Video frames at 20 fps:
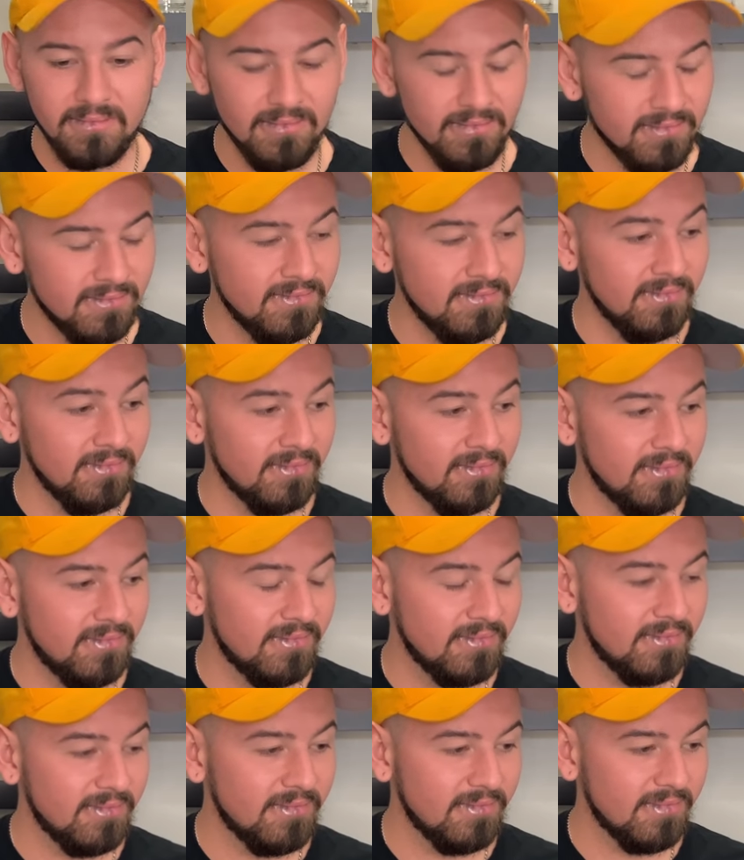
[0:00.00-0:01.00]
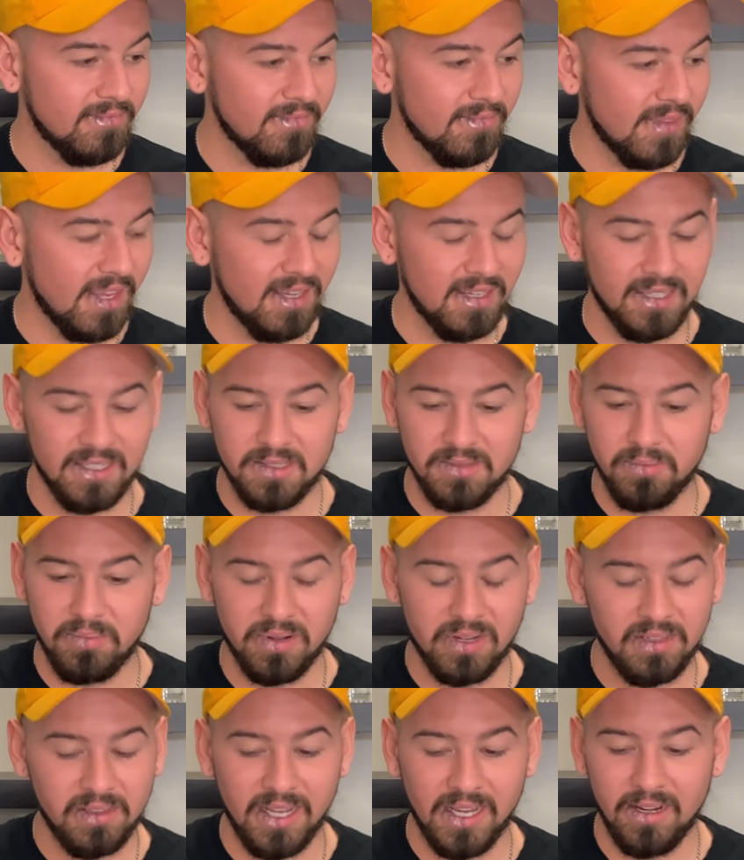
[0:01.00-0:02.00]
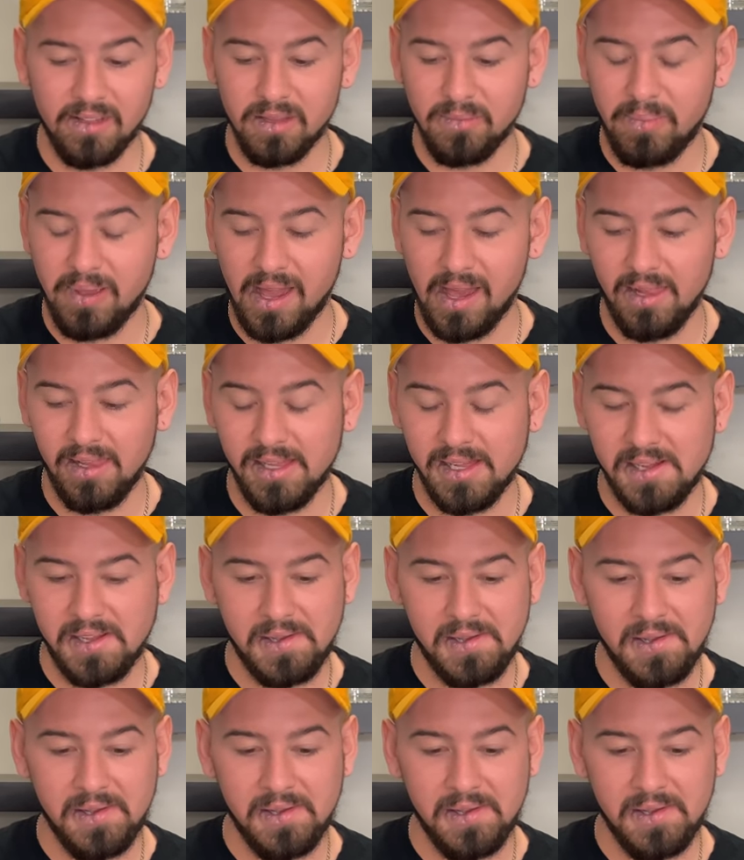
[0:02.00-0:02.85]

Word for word: Mmm. It's pretty light on the palate.